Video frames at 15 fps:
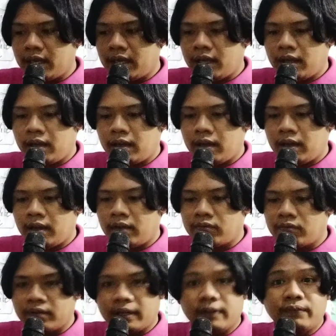
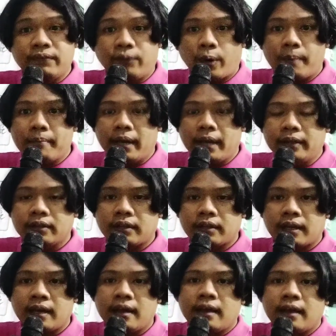the informant
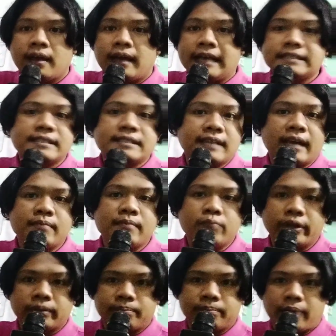as
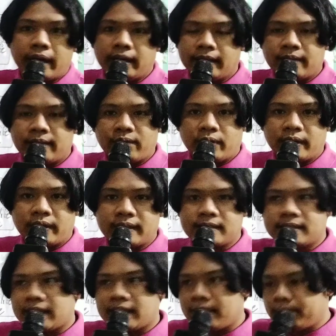time went by. Like for
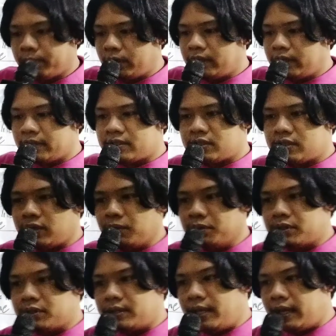example, let's
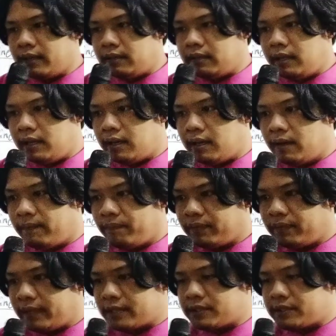use the idea of